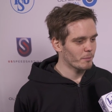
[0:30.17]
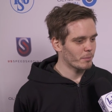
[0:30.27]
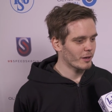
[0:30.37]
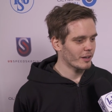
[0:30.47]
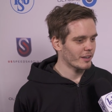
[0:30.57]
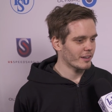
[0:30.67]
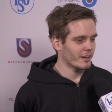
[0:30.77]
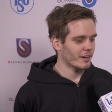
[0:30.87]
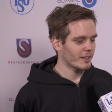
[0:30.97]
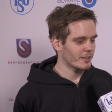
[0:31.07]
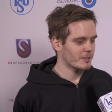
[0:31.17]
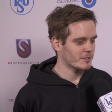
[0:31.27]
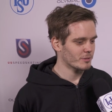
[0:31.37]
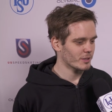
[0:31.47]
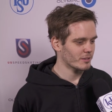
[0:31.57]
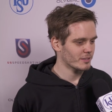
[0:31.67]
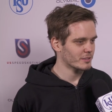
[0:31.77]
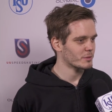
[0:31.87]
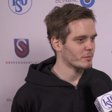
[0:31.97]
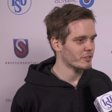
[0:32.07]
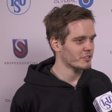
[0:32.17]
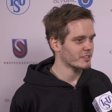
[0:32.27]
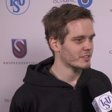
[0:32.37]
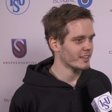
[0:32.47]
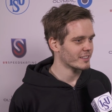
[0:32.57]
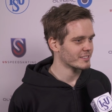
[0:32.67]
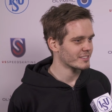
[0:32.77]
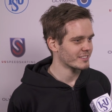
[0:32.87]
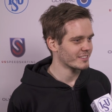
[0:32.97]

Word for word: But, well, that's pretty much it, so I guess.